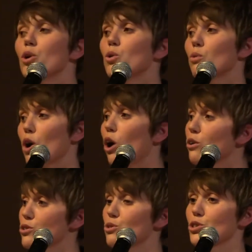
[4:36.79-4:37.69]
who were
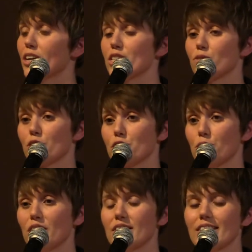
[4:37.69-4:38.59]
also transfer
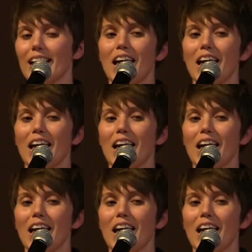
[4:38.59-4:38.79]
students,